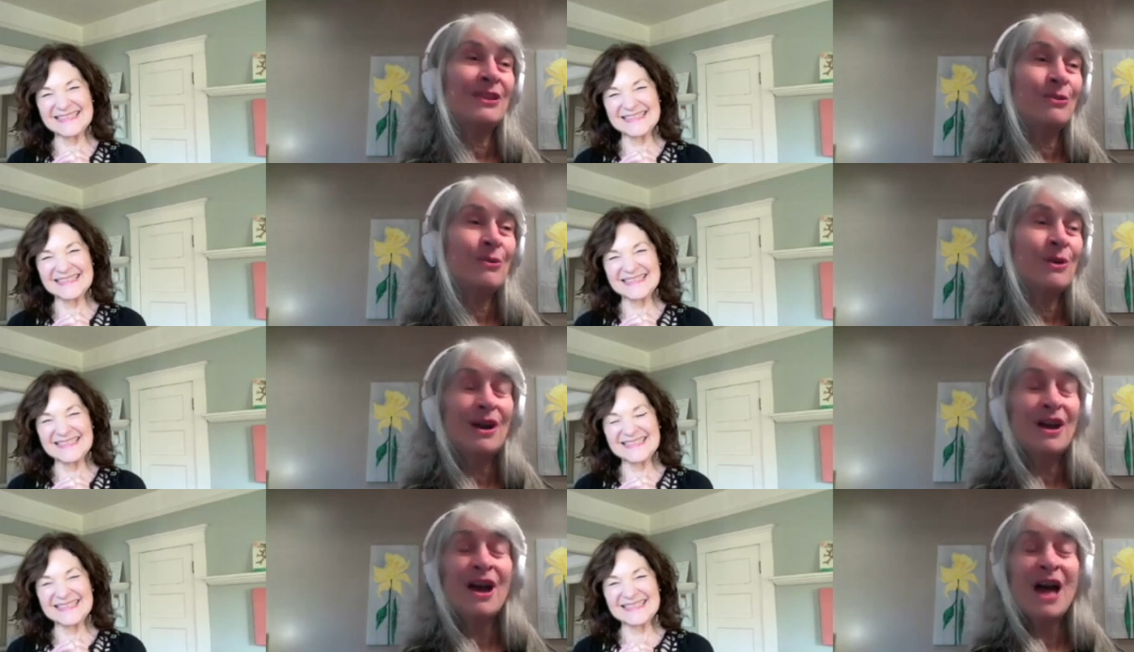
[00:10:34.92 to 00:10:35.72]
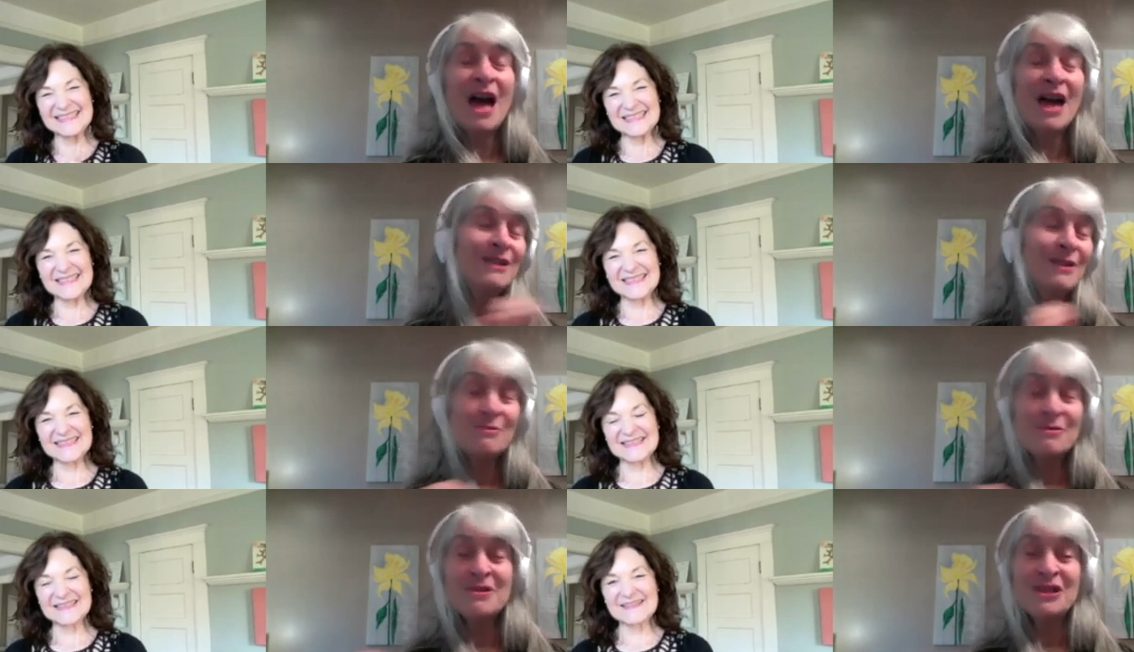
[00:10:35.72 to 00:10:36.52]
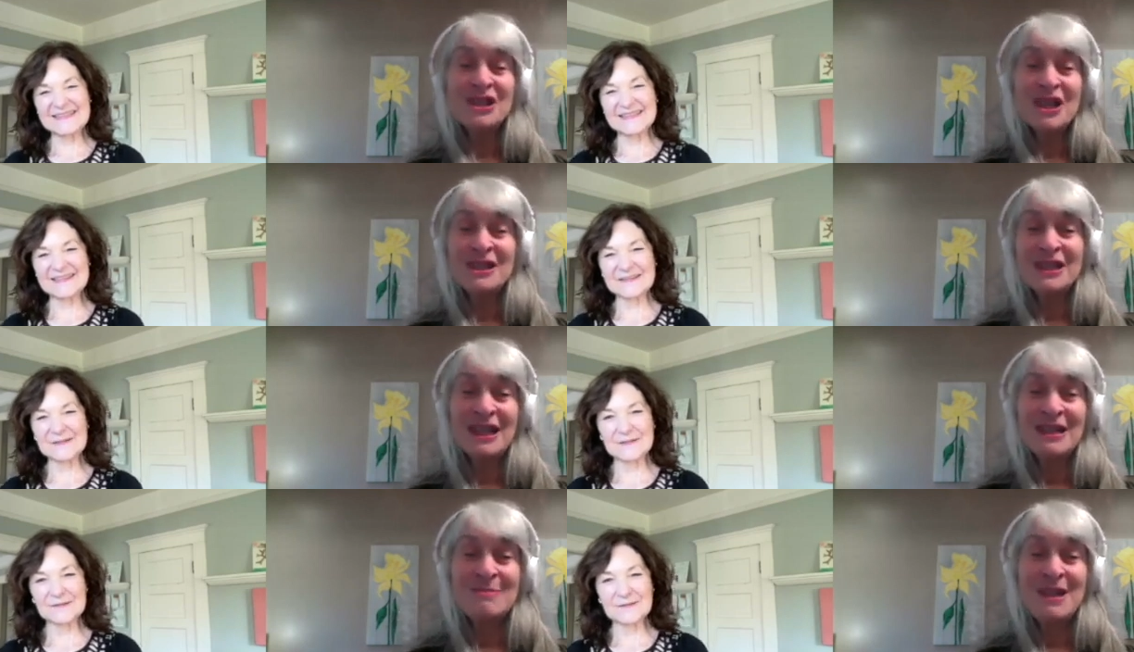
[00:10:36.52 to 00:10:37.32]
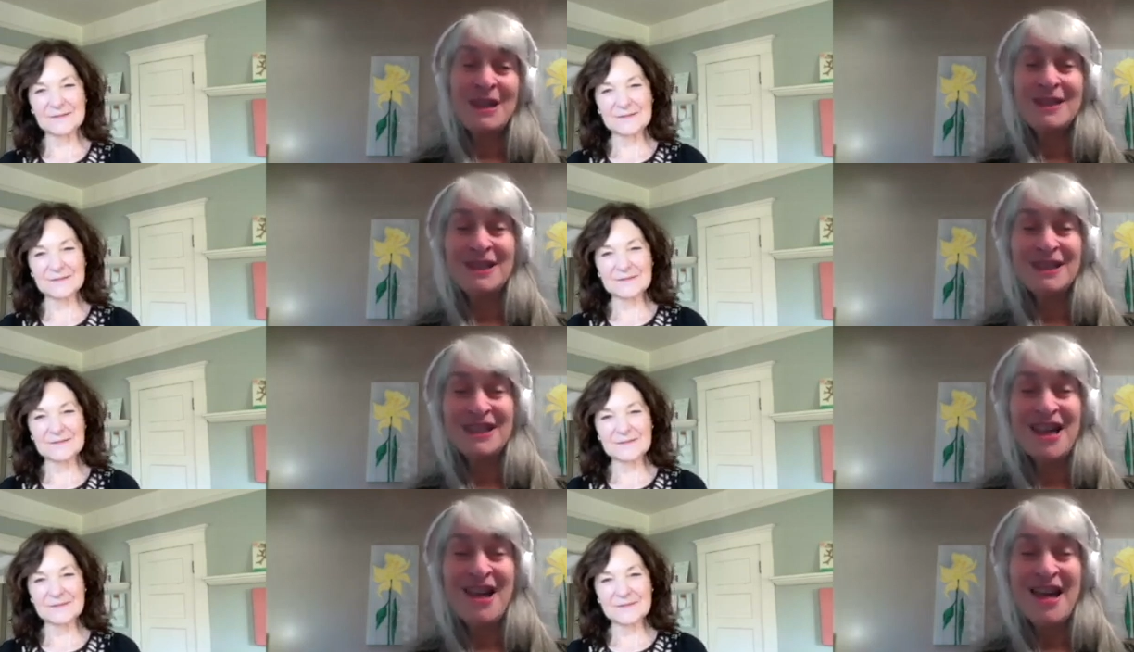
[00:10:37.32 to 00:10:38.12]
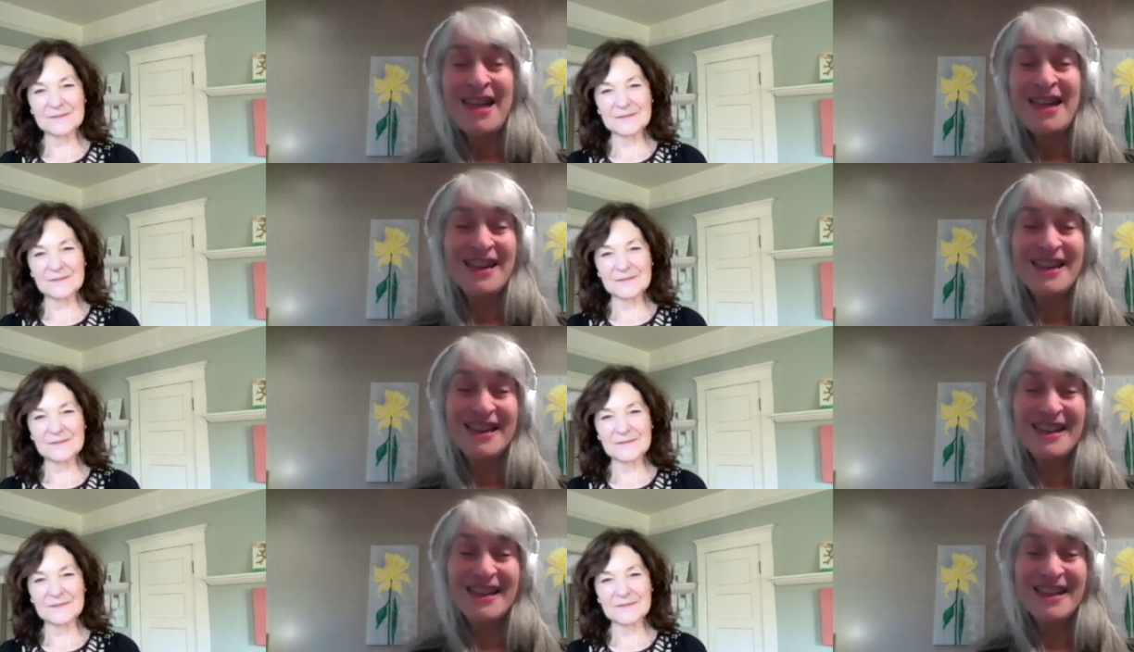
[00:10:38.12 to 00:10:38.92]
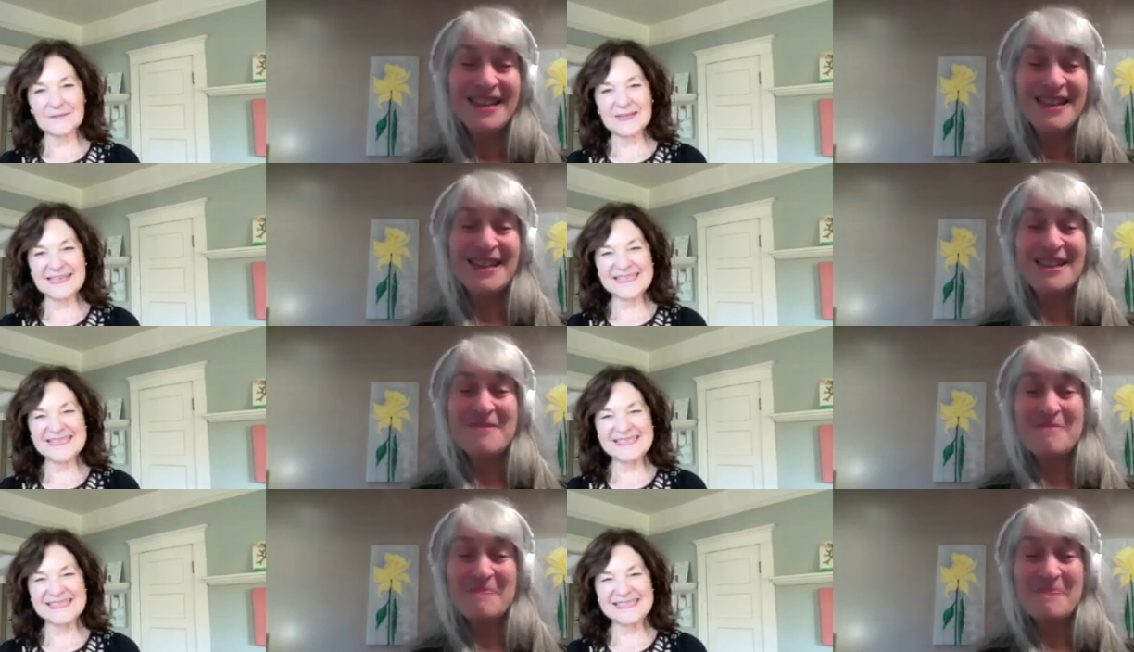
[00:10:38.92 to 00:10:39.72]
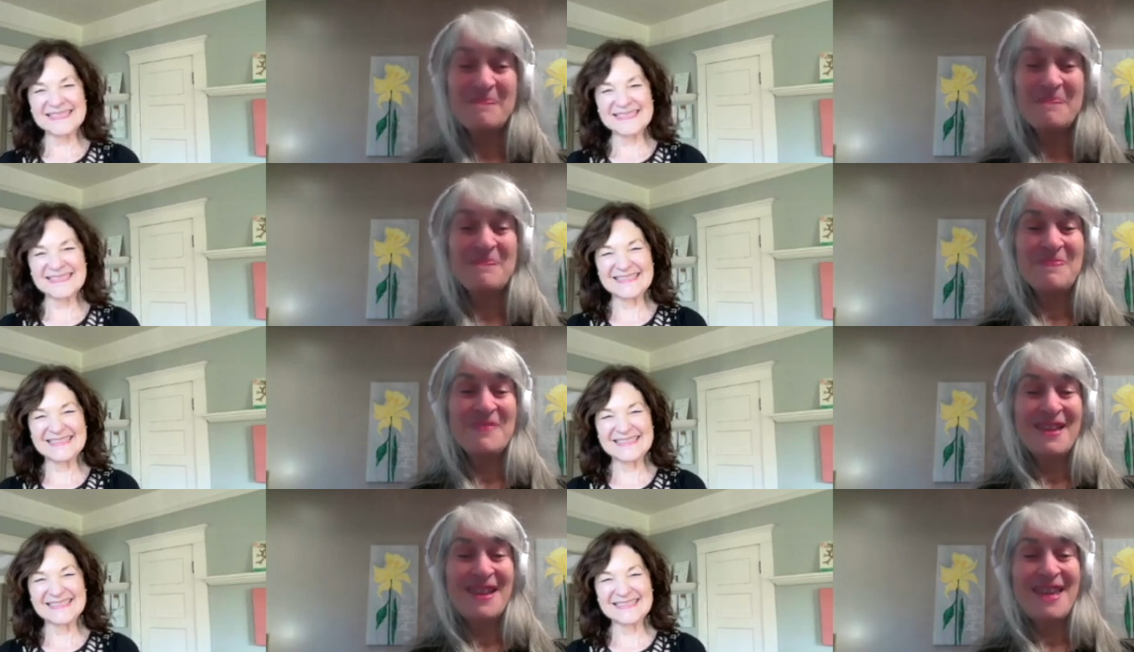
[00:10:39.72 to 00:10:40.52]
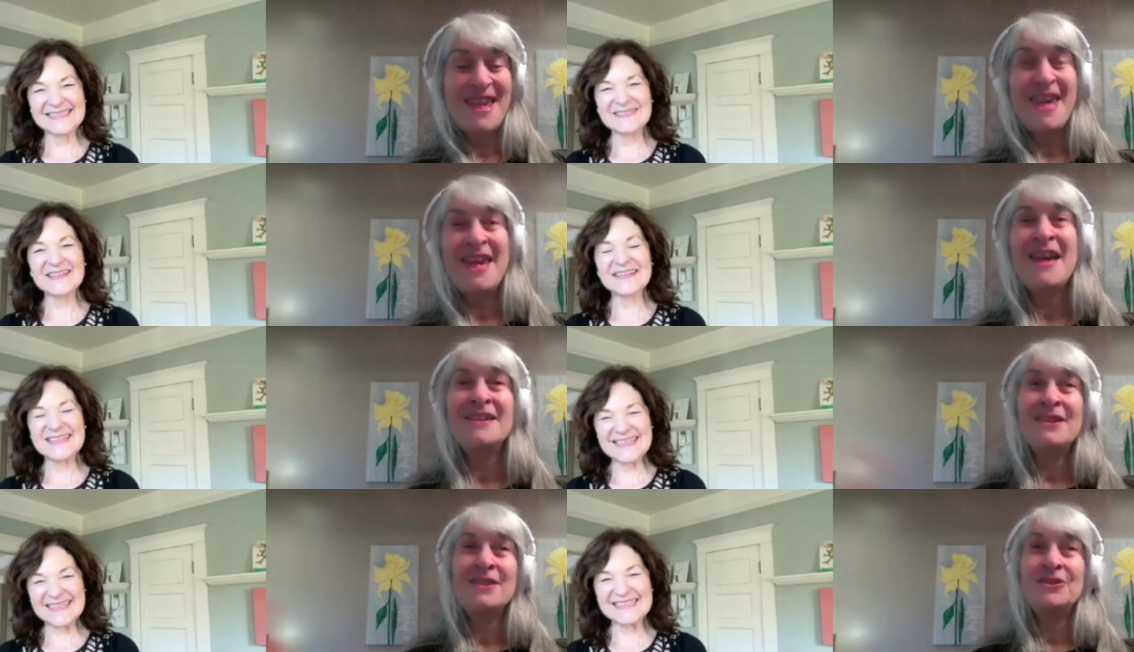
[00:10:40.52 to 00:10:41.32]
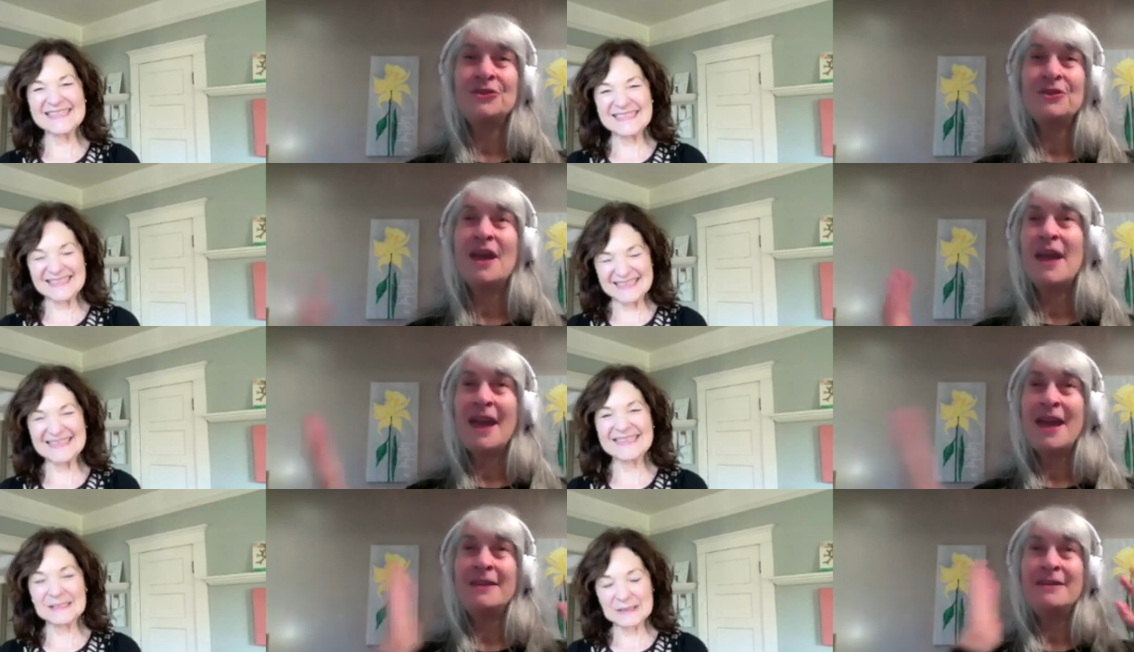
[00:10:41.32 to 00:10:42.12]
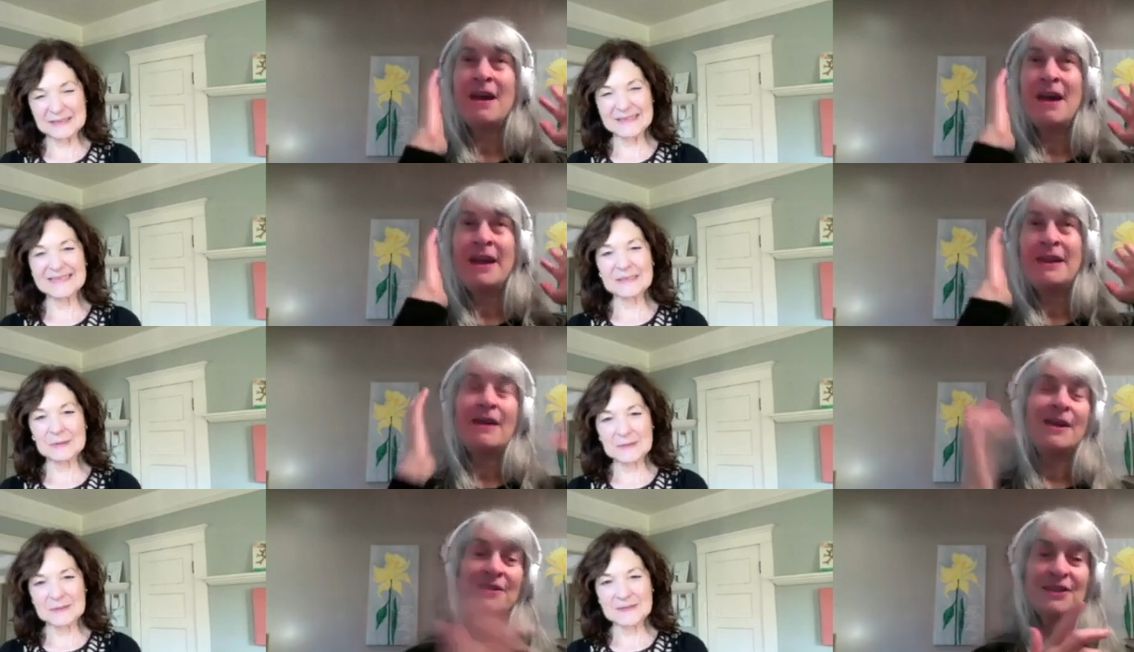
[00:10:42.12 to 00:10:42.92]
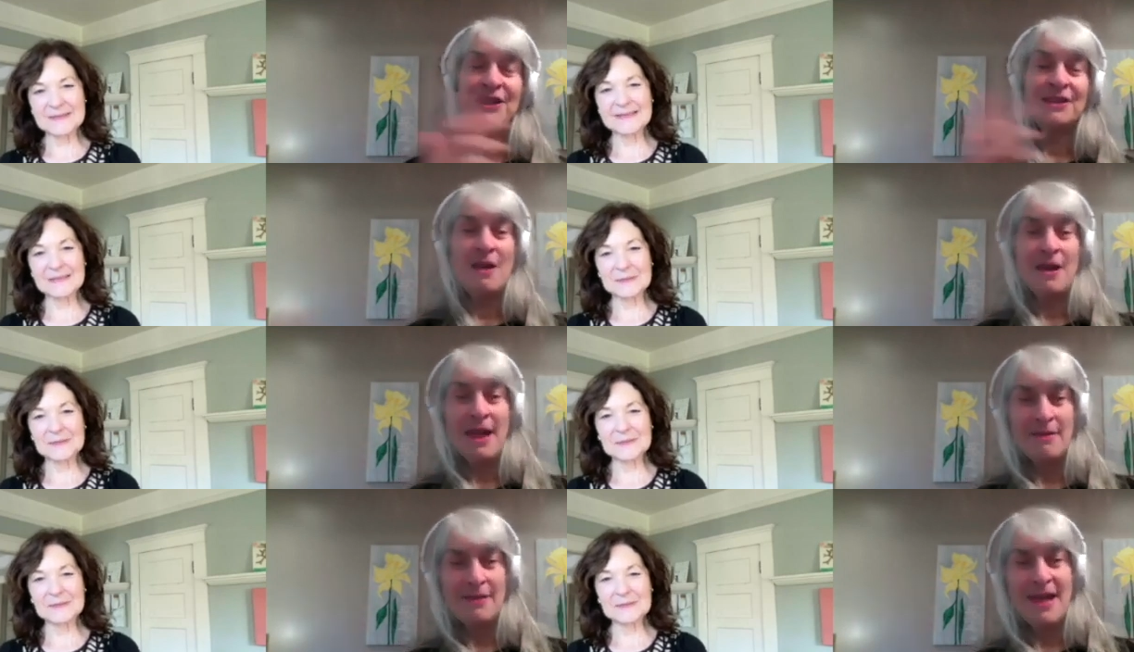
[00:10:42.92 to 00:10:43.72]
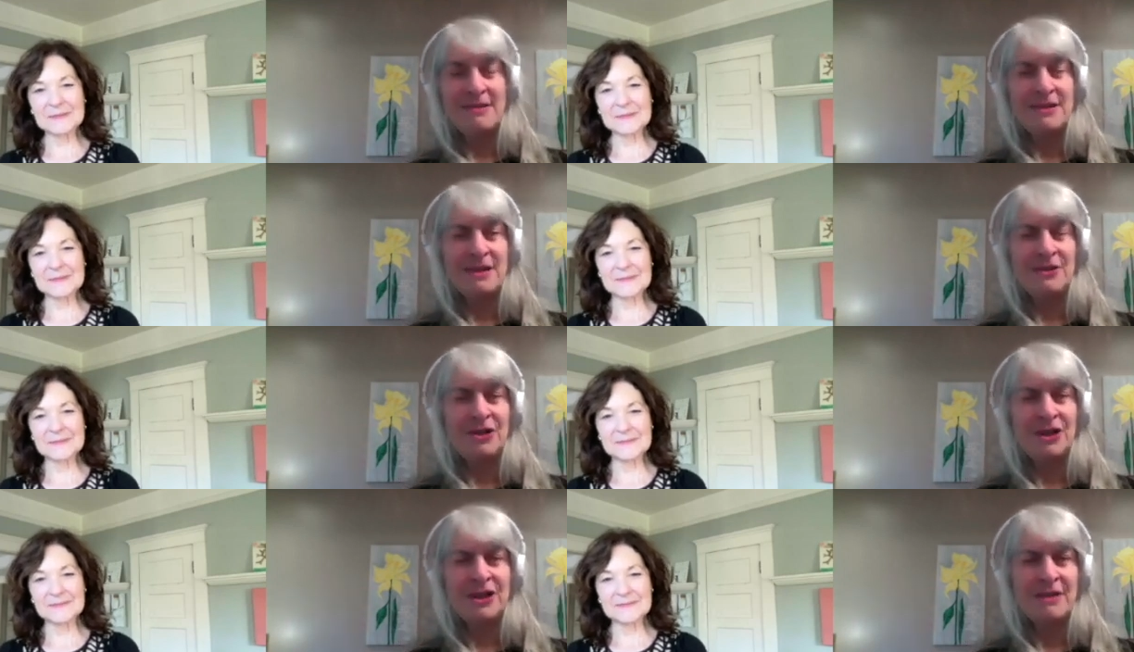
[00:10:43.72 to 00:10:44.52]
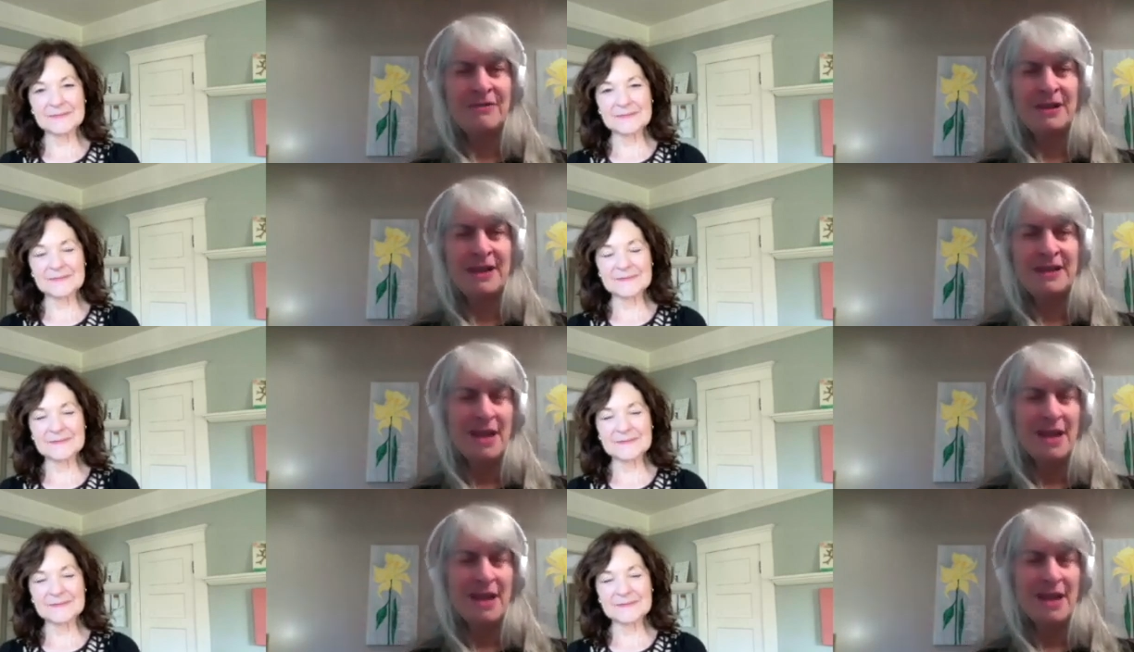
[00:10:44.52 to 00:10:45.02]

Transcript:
Speaker 1: door, I know where the sun's going to be in the sky.
Speaker 2: Nice.
Speaker 1: Very nice. And I used to talk out loud to the trees. I realized